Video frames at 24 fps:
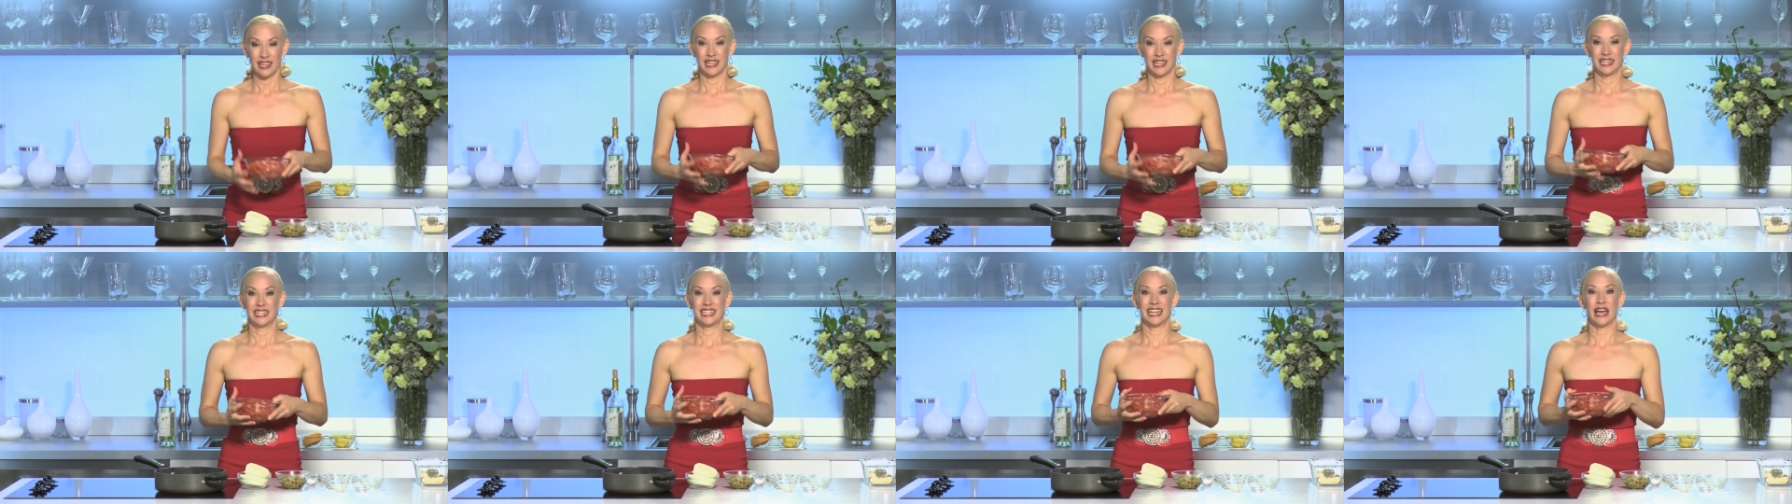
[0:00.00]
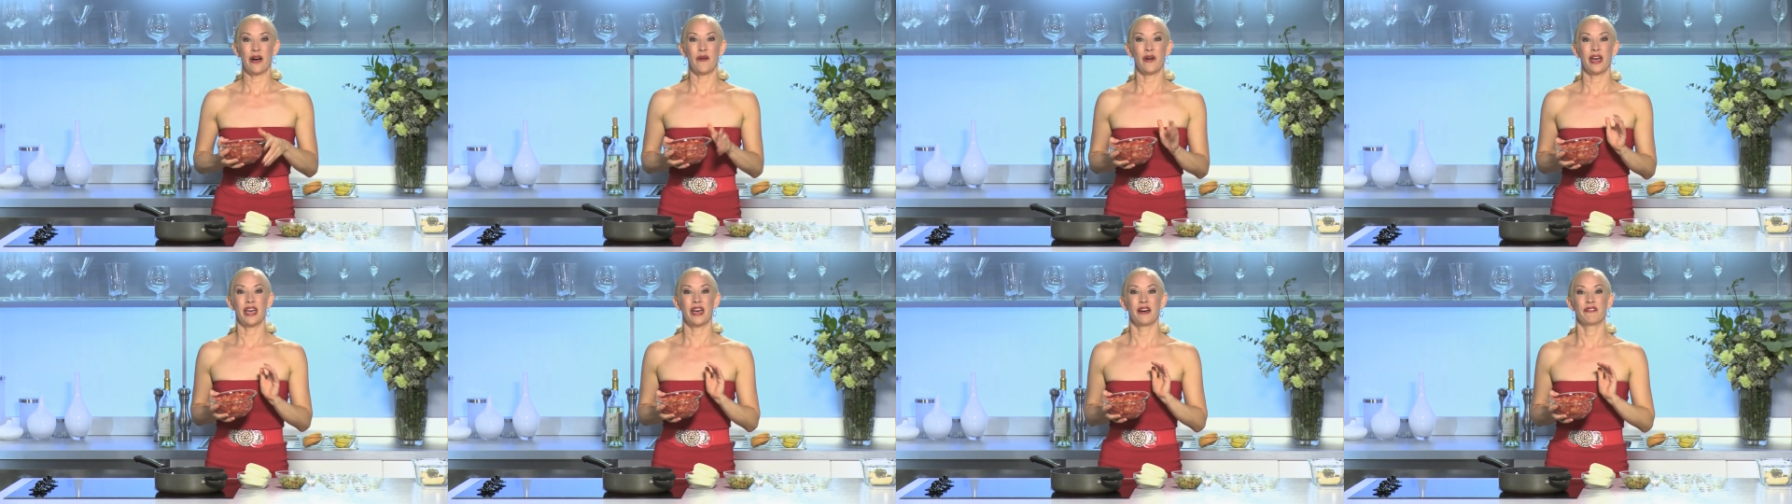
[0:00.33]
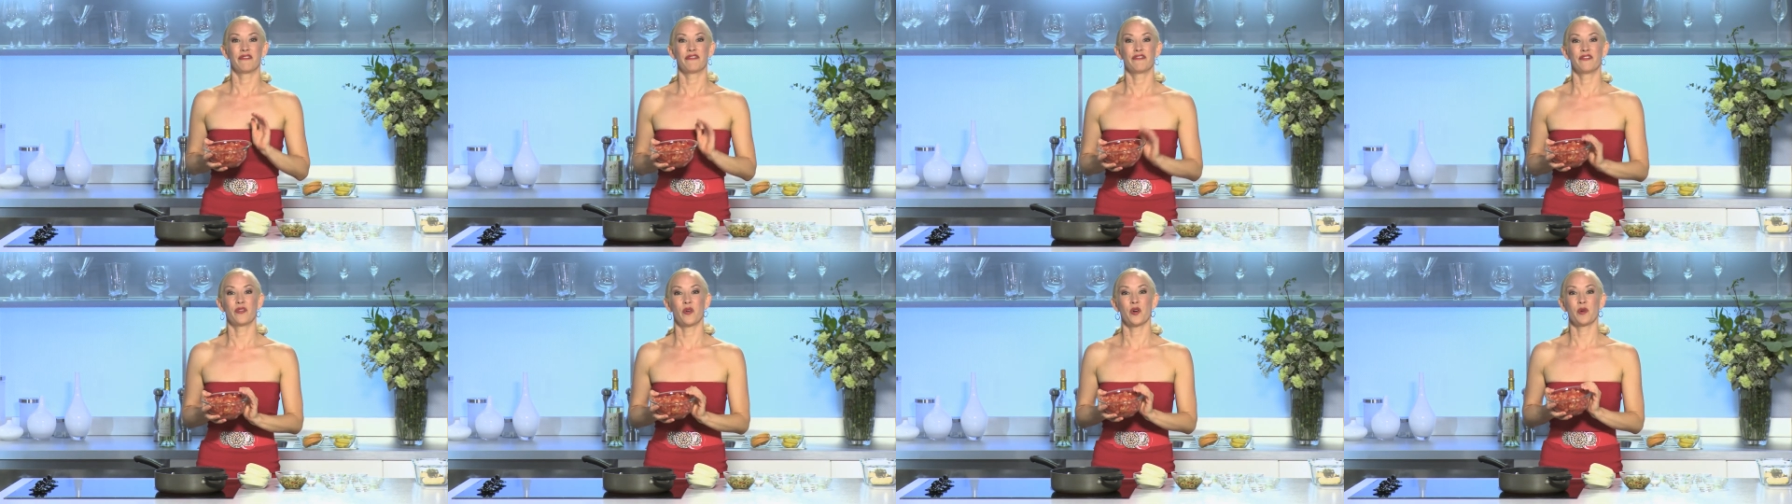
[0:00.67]
Now I have
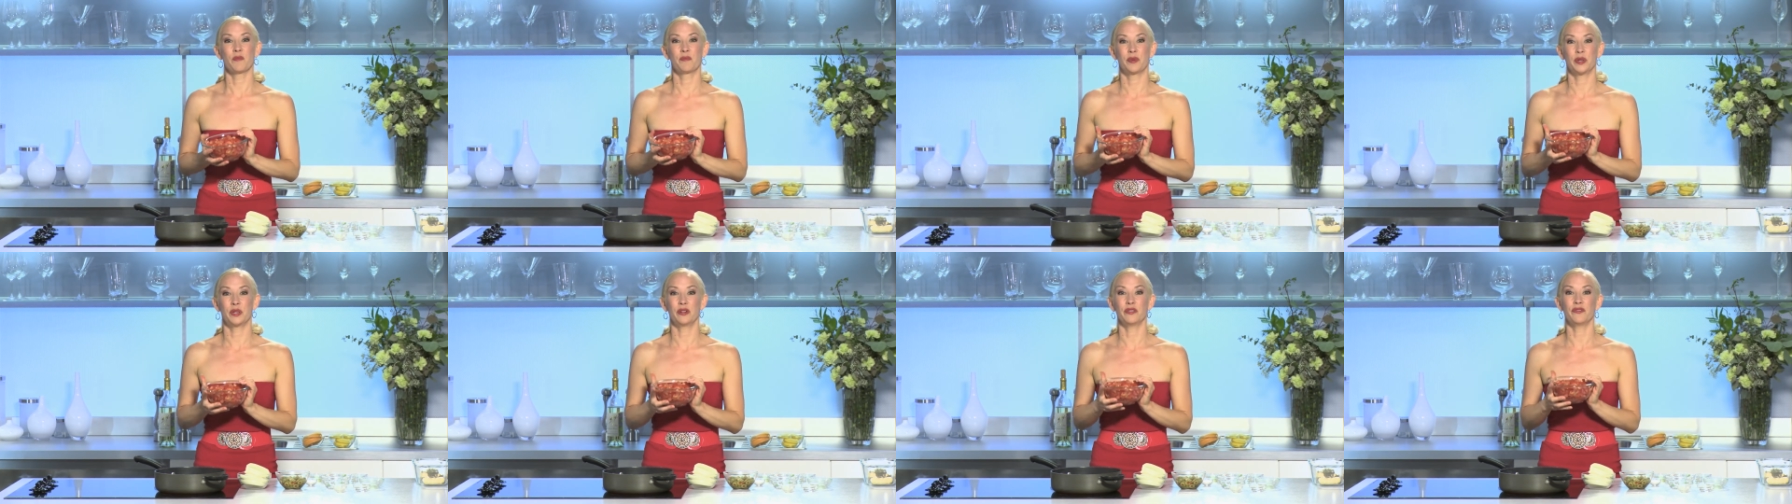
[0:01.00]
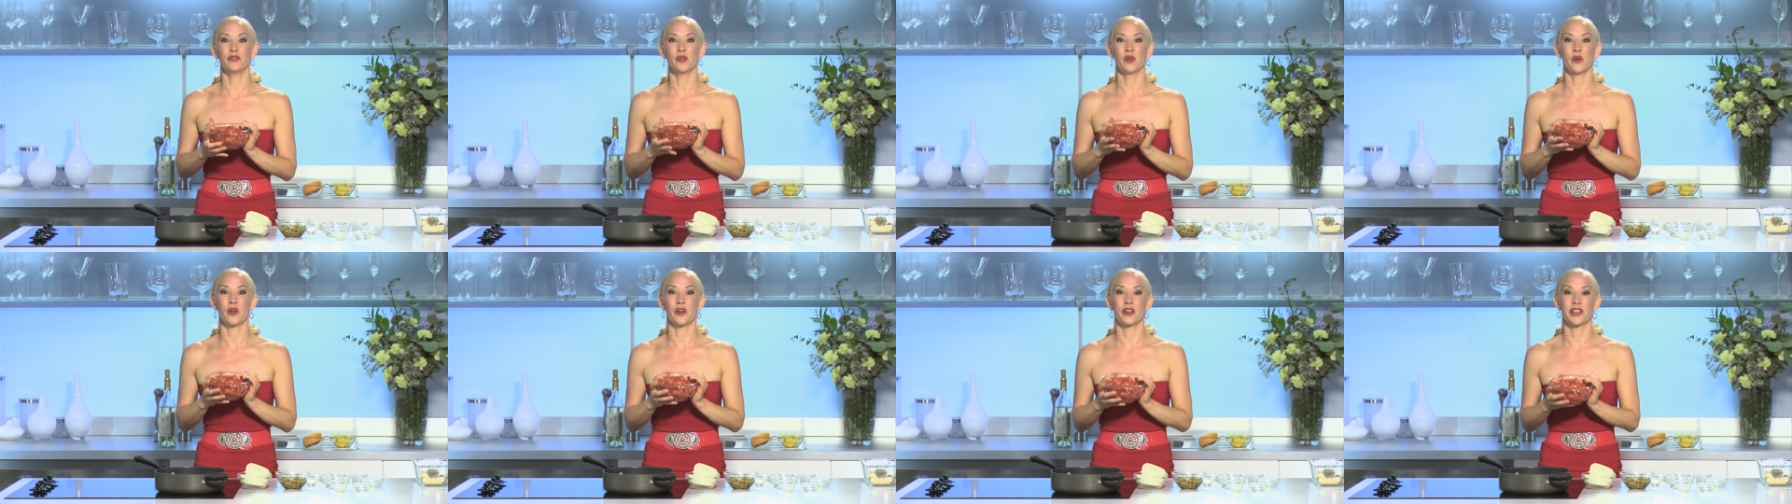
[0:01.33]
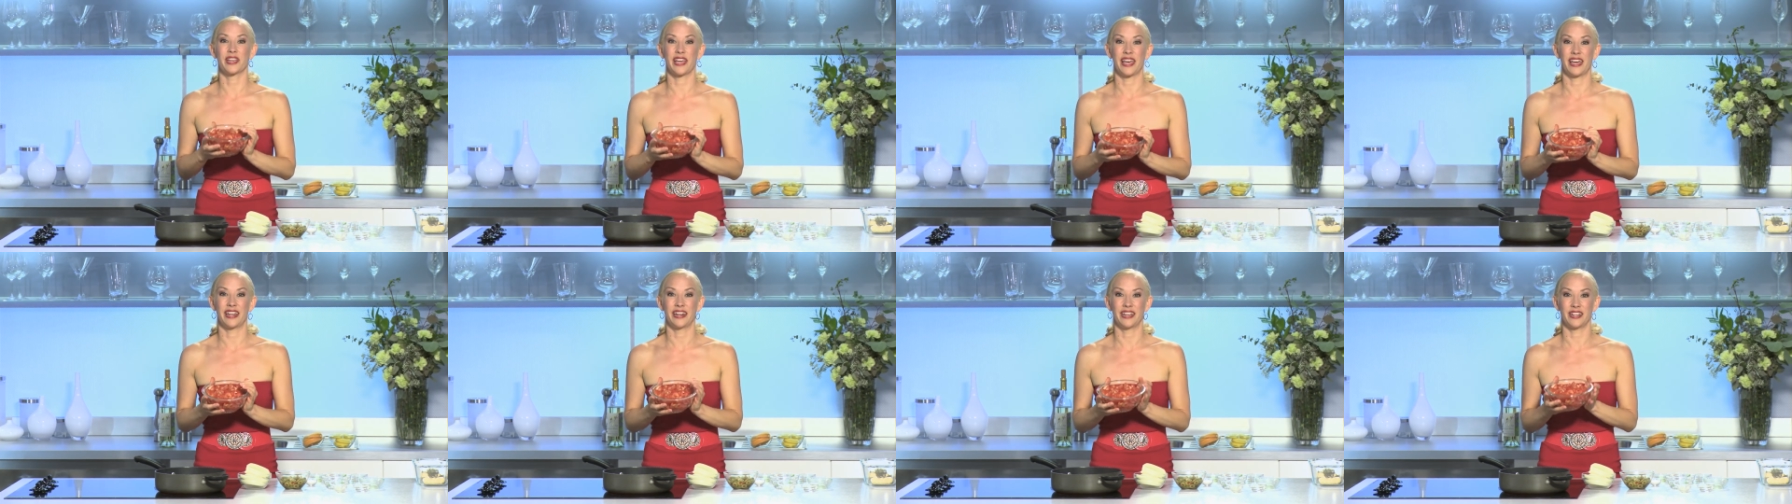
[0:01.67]
4 beautiful
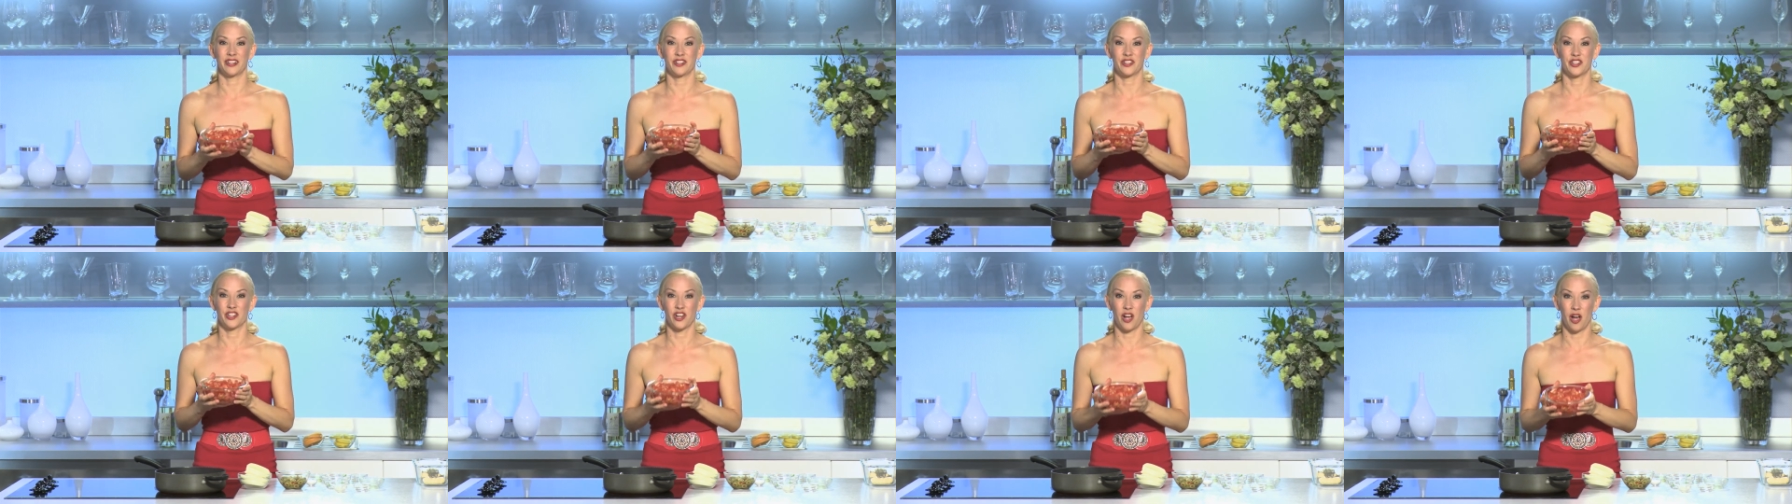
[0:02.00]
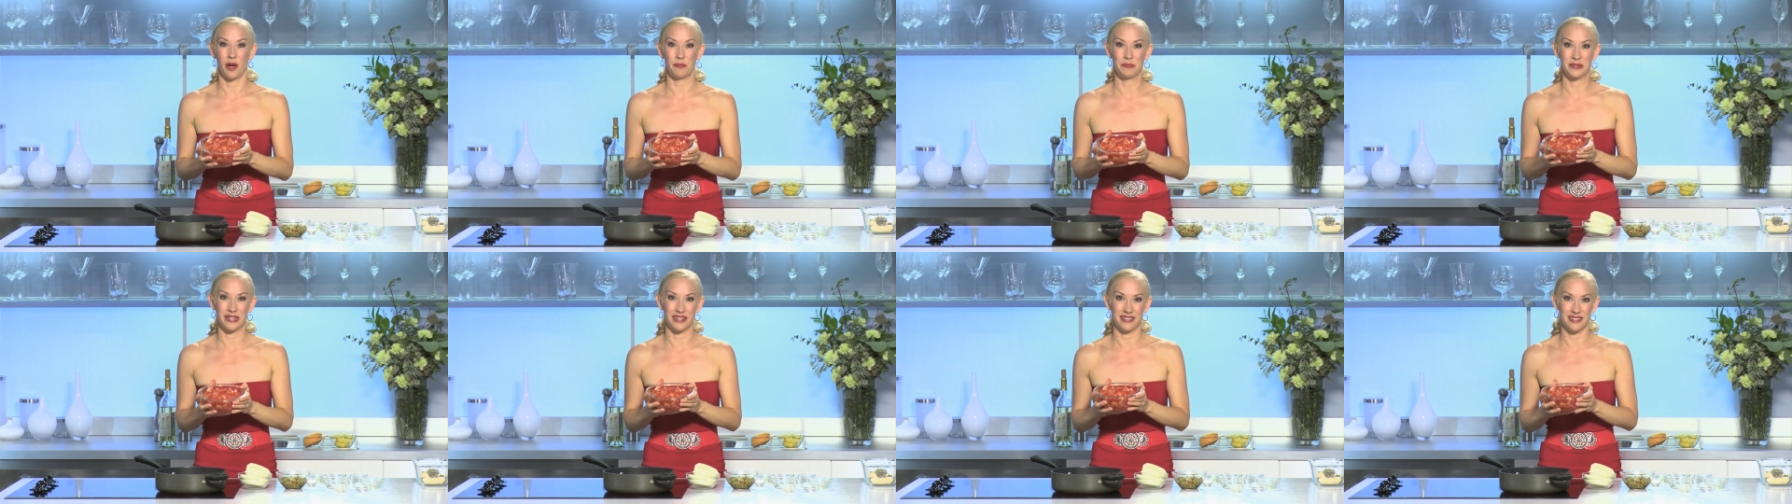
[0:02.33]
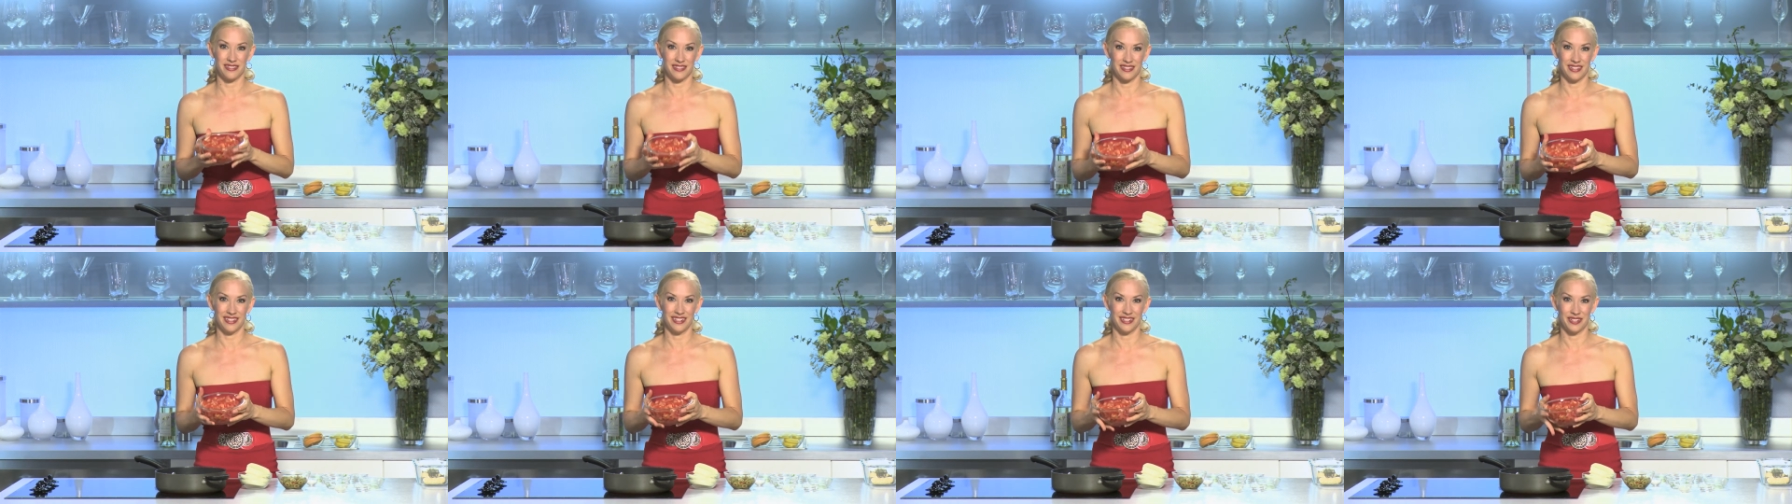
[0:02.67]
organic chopped and
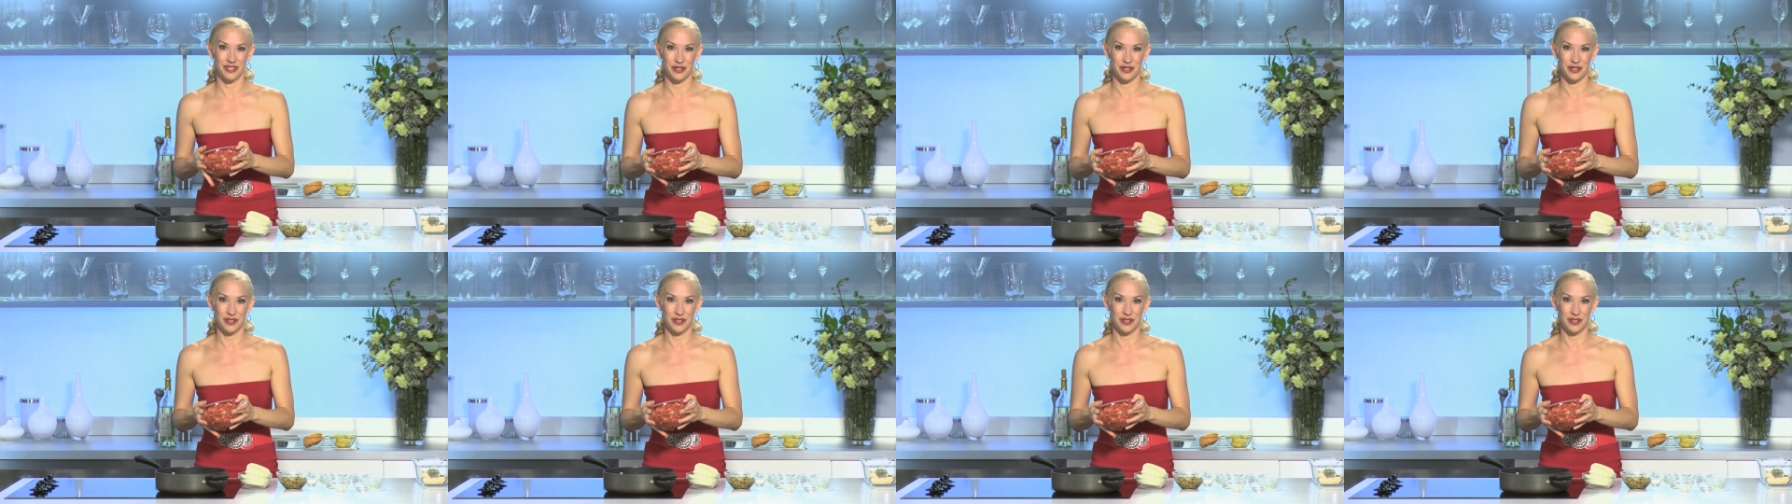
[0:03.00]
seeded